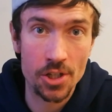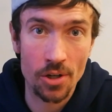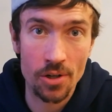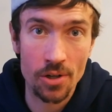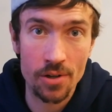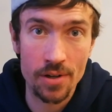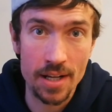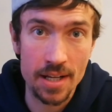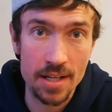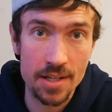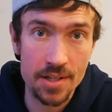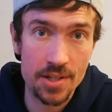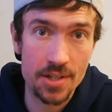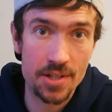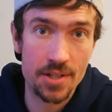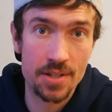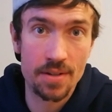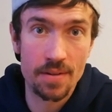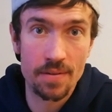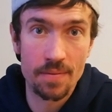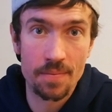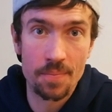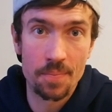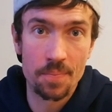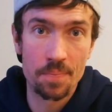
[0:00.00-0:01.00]

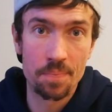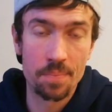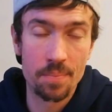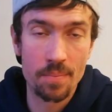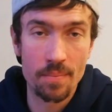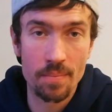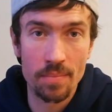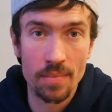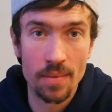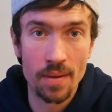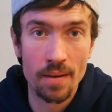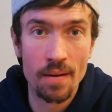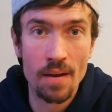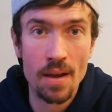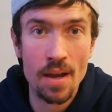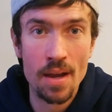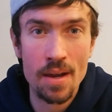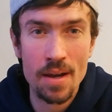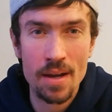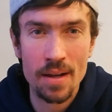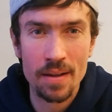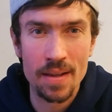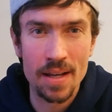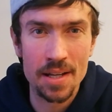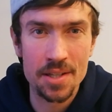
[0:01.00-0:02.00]
Nocturnus.
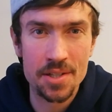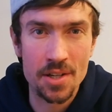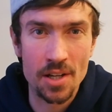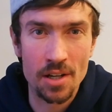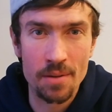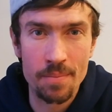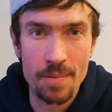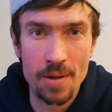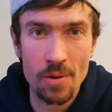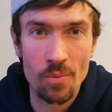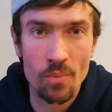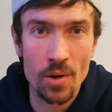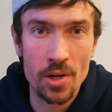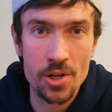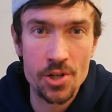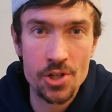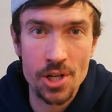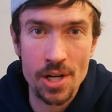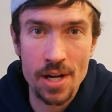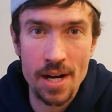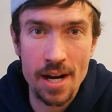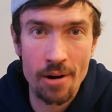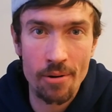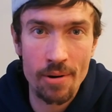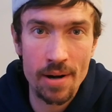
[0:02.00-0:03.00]
That's going to be
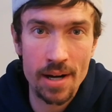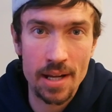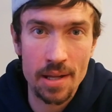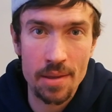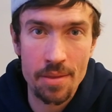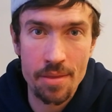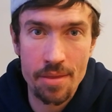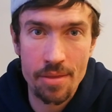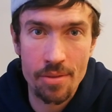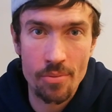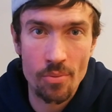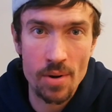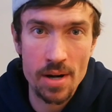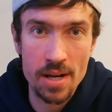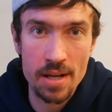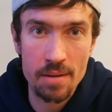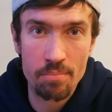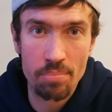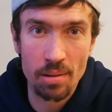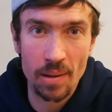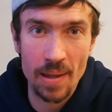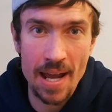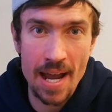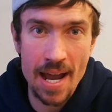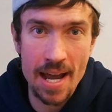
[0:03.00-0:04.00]
1 generic and
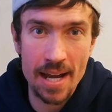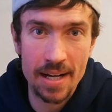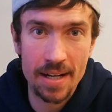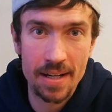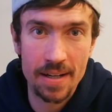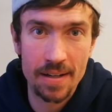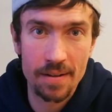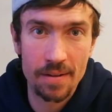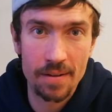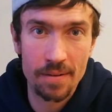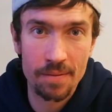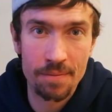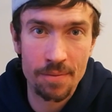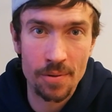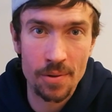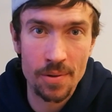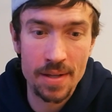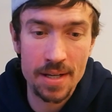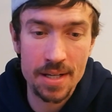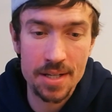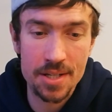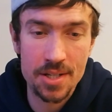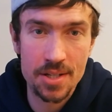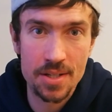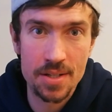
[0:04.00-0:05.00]
3 black
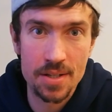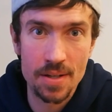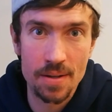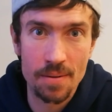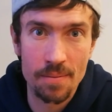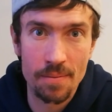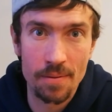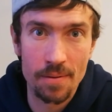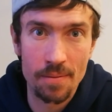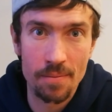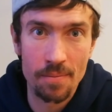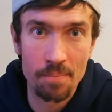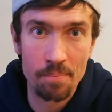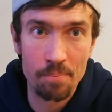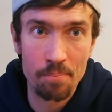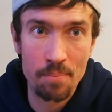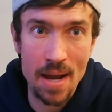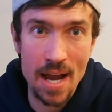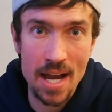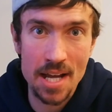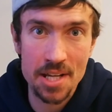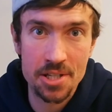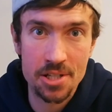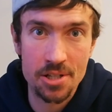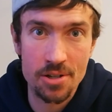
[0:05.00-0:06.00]
for this
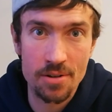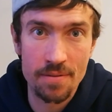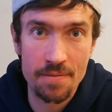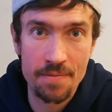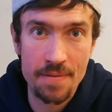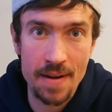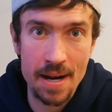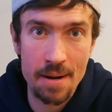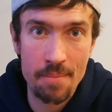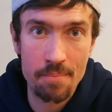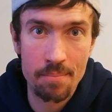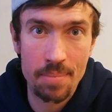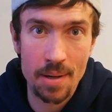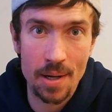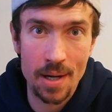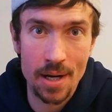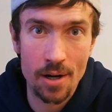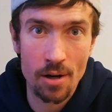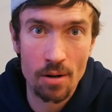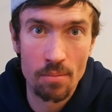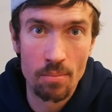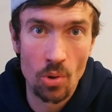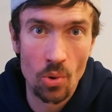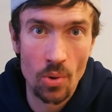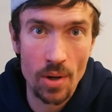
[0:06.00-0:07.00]
Master
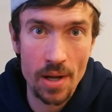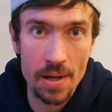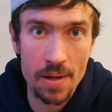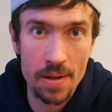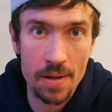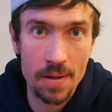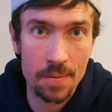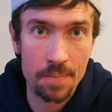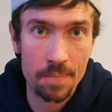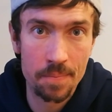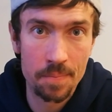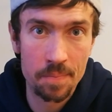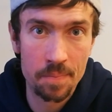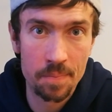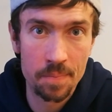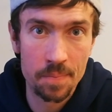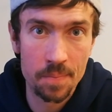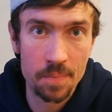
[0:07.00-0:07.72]
Vampire boy.